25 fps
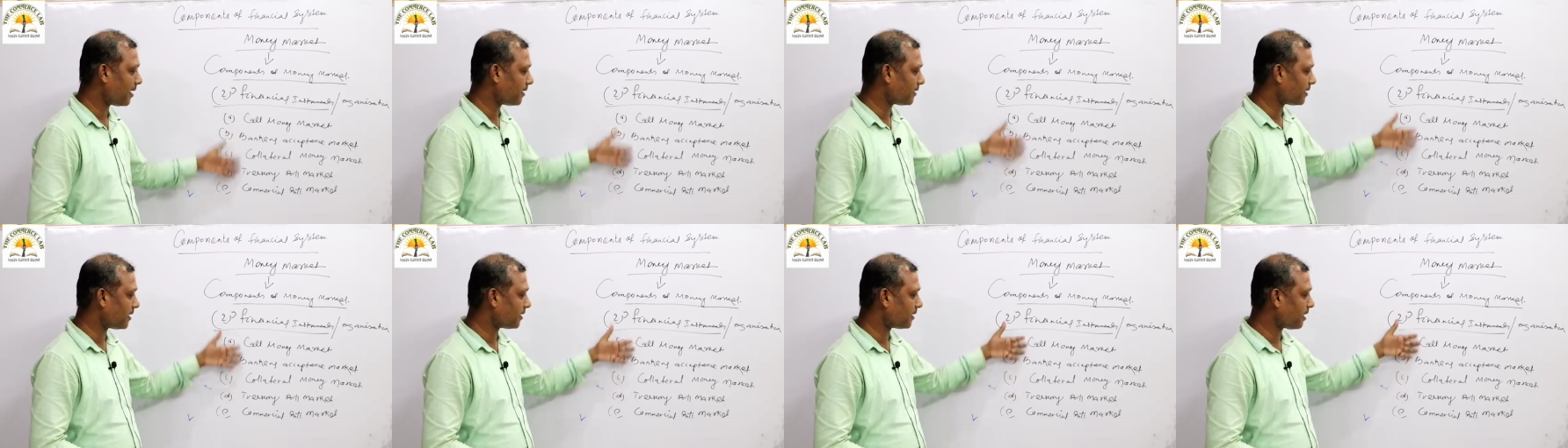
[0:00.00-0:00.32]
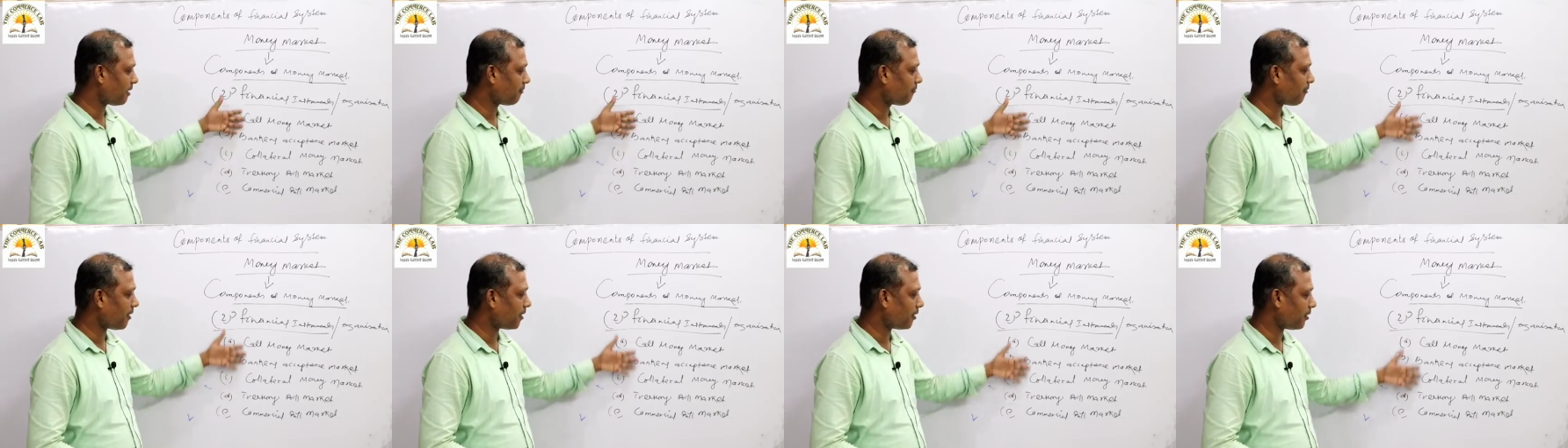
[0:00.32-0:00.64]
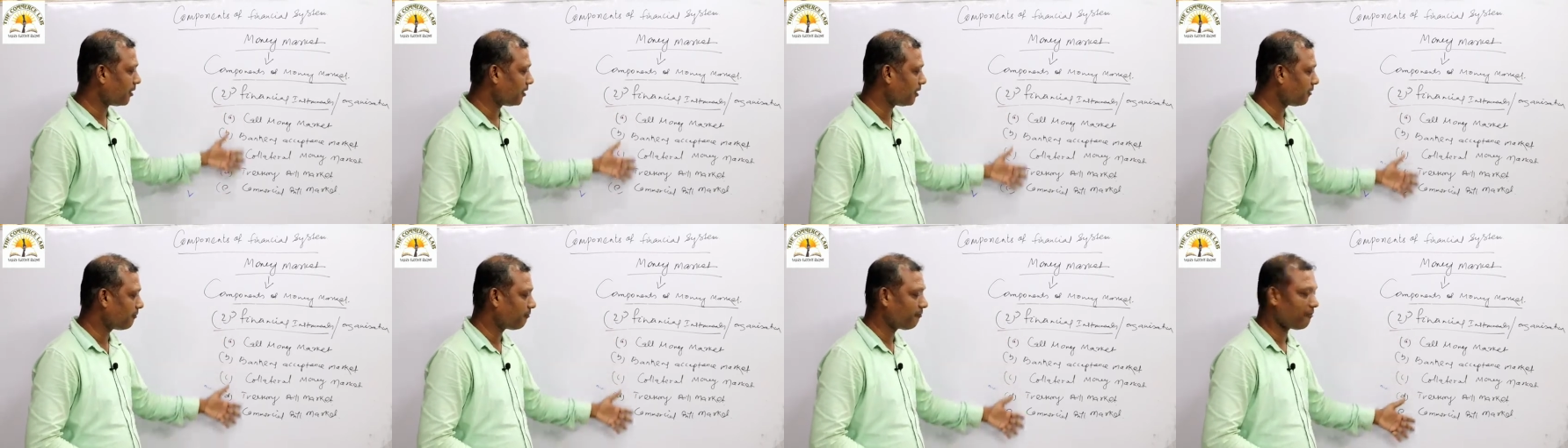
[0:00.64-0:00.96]
under the
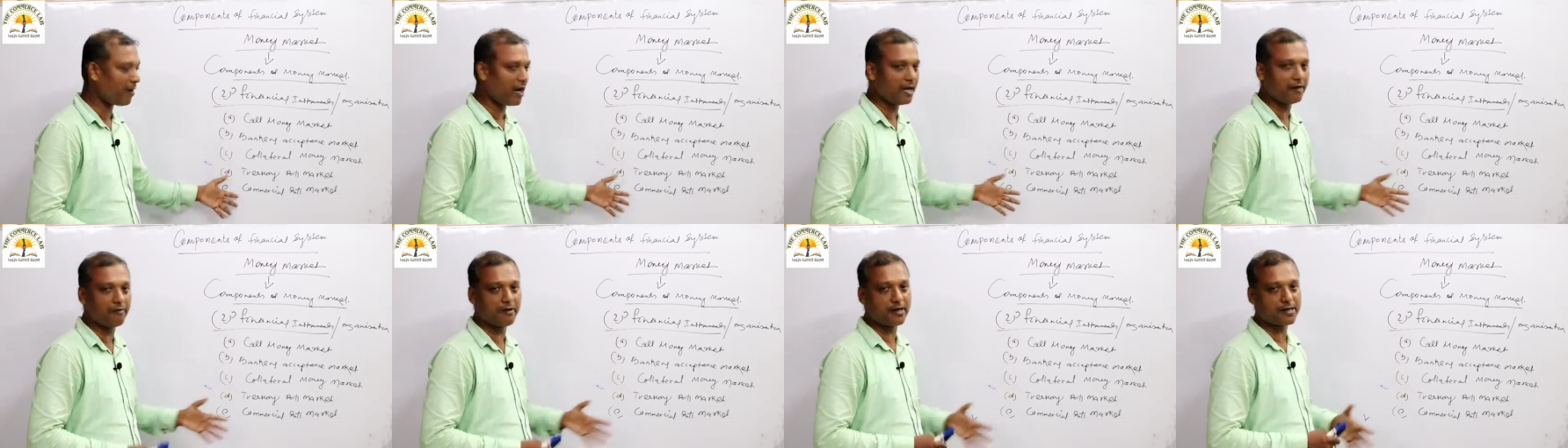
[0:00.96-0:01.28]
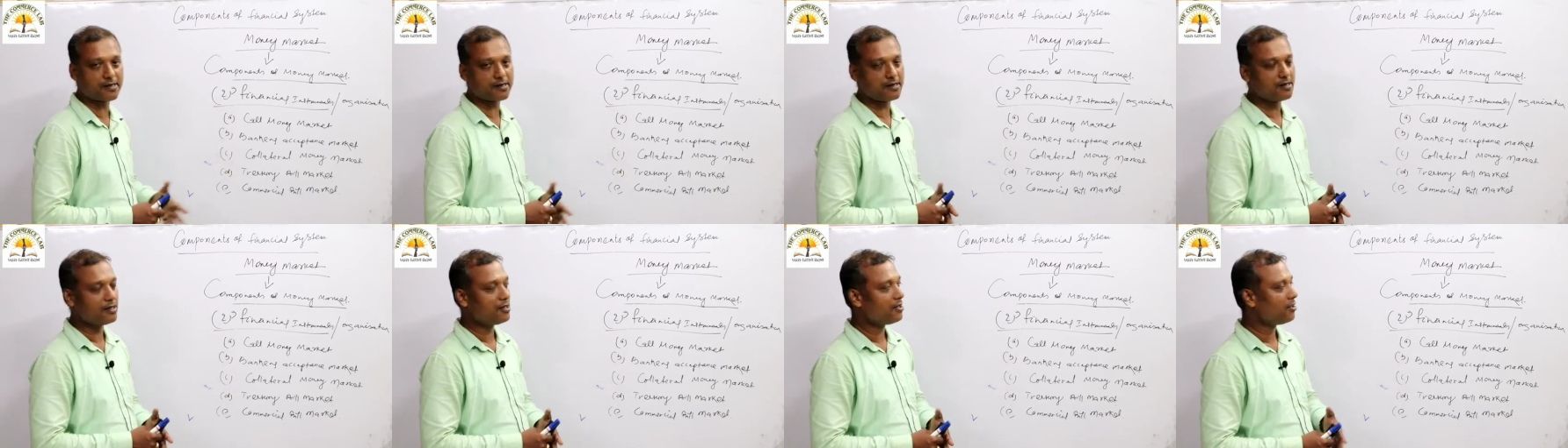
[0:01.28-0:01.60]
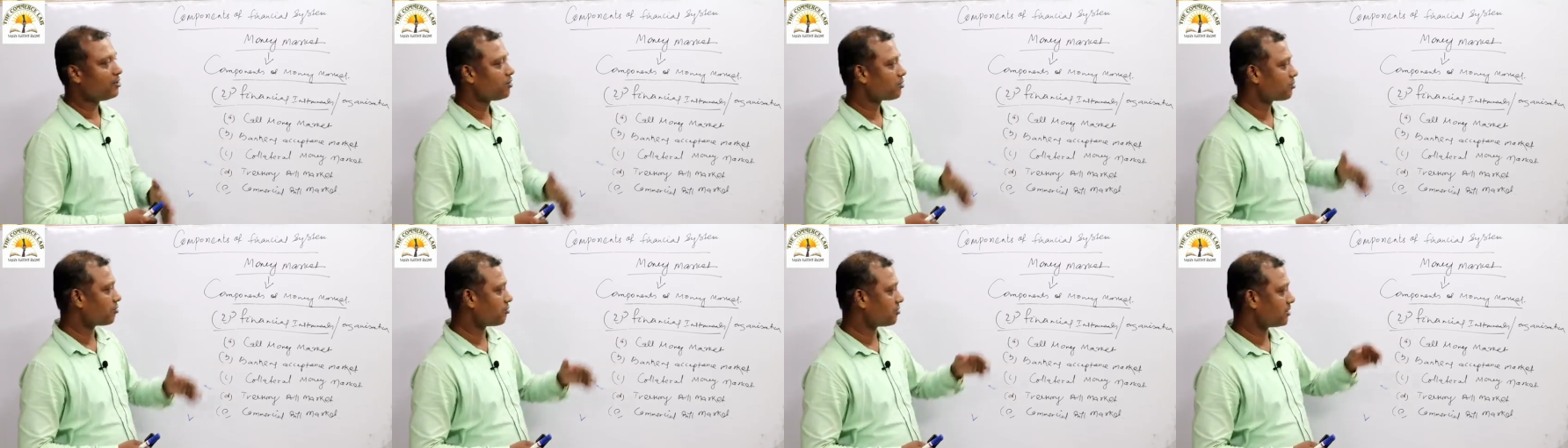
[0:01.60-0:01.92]
following 5 words.
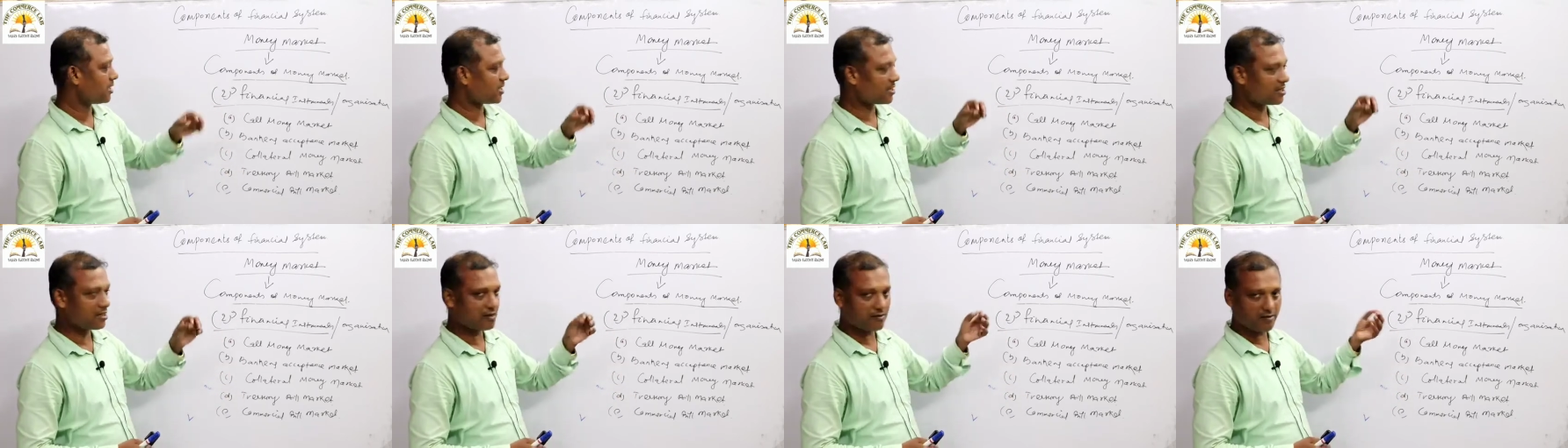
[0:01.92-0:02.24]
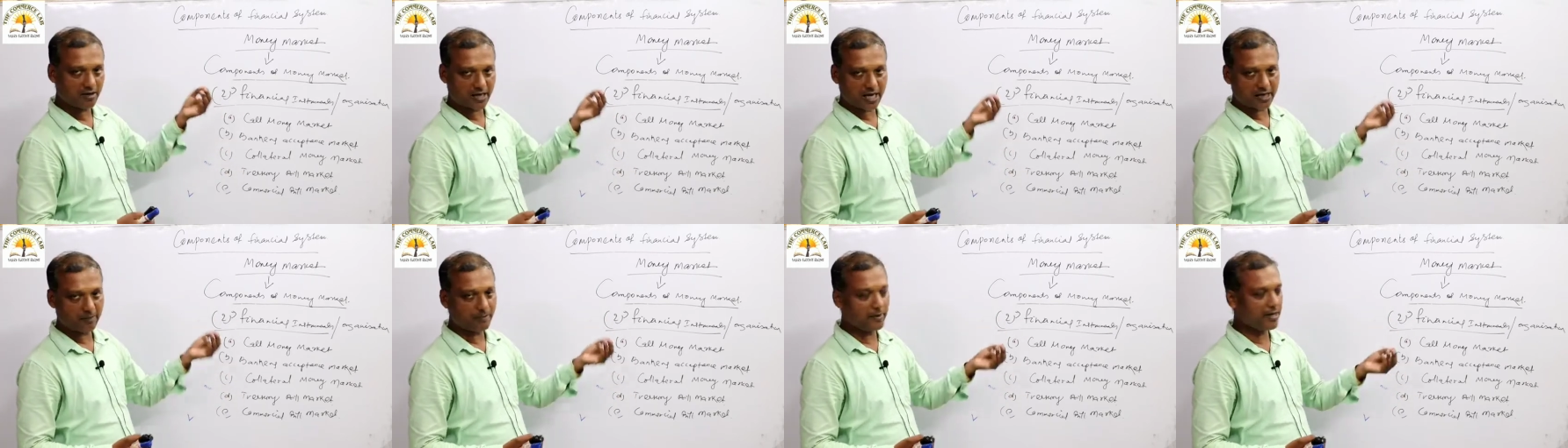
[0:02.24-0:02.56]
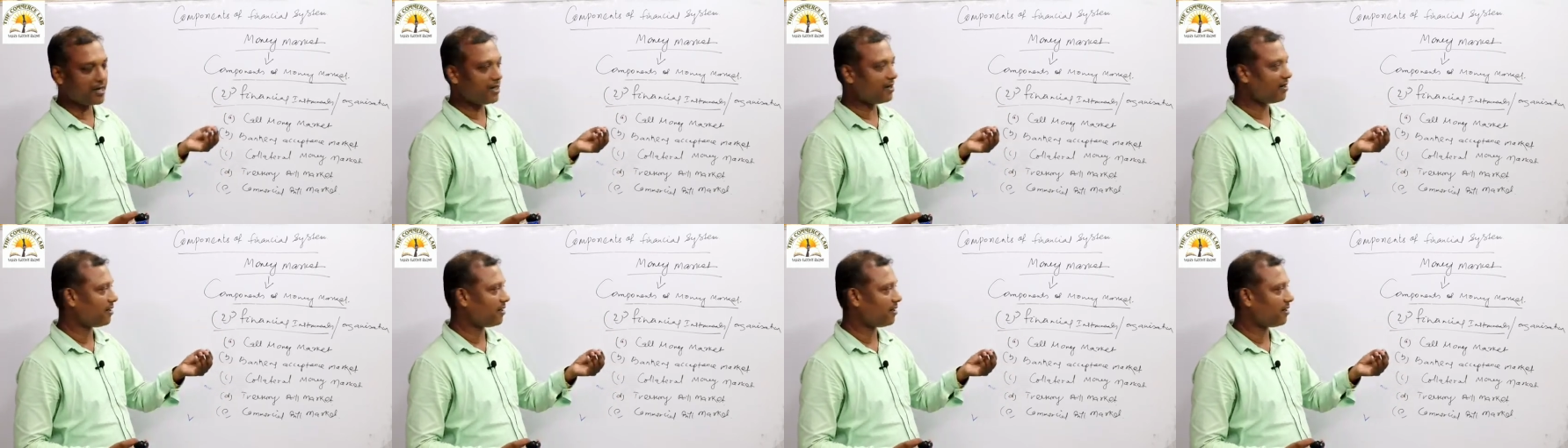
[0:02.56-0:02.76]
So just let